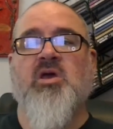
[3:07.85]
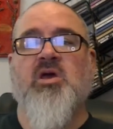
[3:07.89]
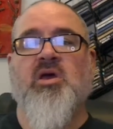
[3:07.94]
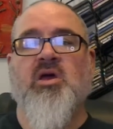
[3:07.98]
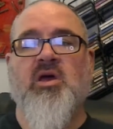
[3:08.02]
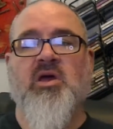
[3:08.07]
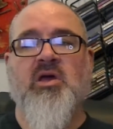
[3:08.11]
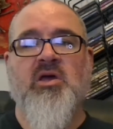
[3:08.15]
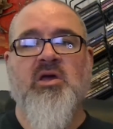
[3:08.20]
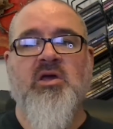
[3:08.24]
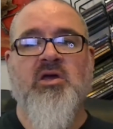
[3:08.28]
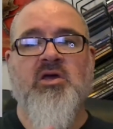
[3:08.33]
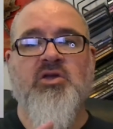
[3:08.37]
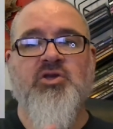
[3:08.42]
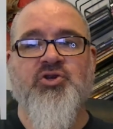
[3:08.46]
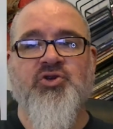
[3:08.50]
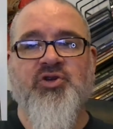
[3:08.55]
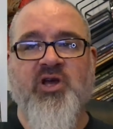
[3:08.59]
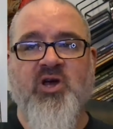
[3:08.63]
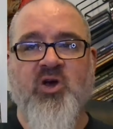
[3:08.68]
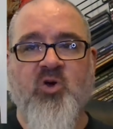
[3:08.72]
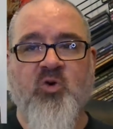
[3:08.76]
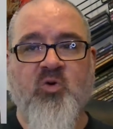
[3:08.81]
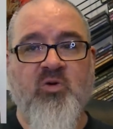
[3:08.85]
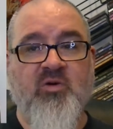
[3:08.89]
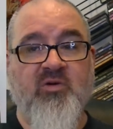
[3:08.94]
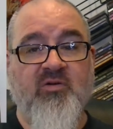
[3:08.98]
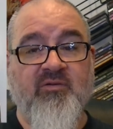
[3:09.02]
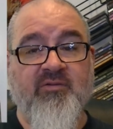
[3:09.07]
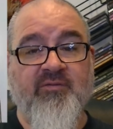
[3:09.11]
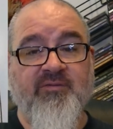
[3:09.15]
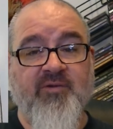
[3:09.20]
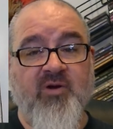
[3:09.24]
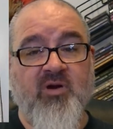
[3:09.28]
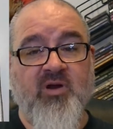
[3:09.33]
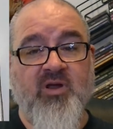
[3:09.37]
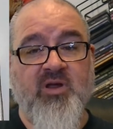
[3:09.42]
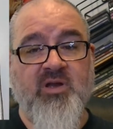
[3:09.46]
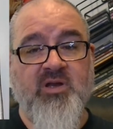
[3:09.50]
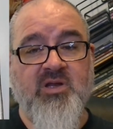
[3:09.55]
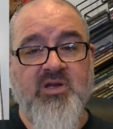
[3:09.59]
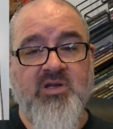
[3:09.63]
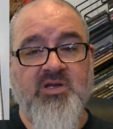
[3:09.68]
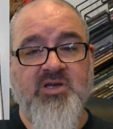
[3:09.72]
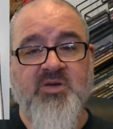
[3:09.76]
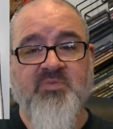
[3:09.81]
Jodelle
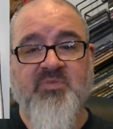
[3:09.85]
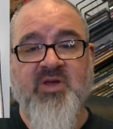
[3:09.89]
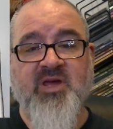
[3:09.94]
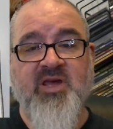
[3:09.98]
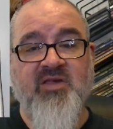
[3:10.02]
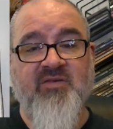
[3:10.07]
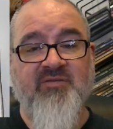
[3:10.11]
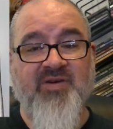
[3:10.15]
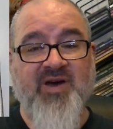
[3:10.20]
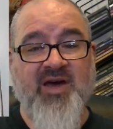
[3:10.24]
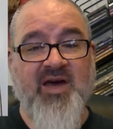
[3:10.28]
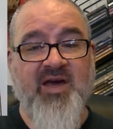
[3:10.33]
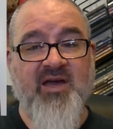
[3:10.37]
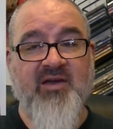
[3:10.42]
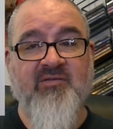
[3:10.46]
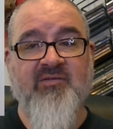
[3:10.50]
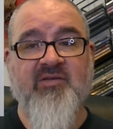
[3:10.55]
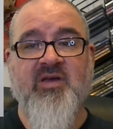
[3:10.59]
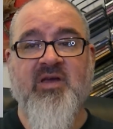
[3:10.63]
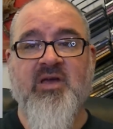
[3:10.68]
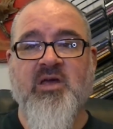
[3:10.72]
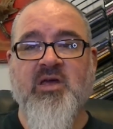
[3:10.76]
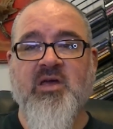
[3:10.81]
Furland, she plays 5.